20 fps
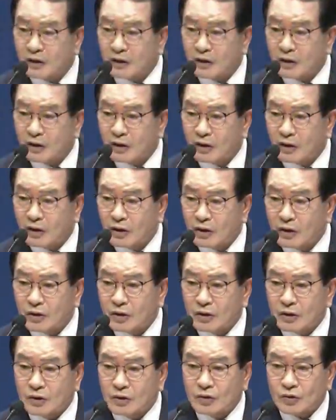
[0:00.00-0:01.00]
men.
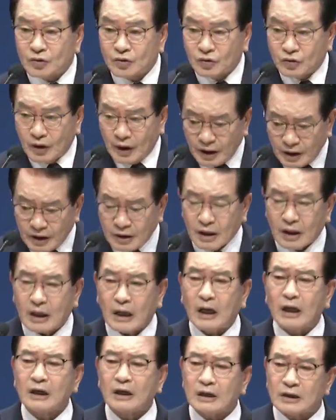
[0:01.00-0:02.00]
Being a
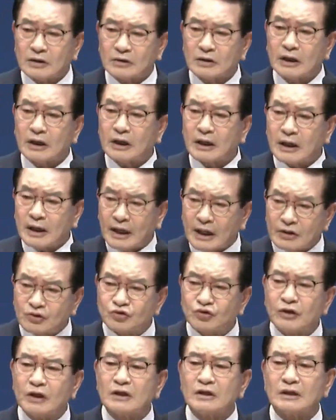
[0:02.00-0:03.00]
disciple
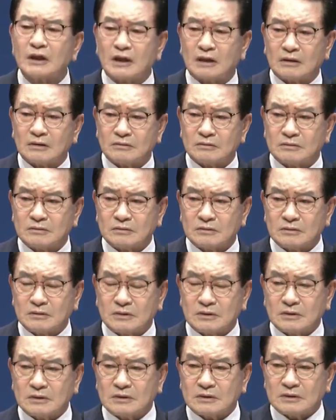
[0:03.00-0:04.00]
depends on
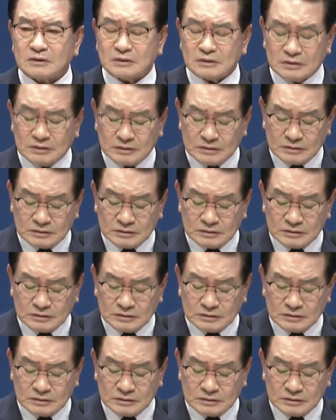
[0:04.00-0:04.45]
Jesus.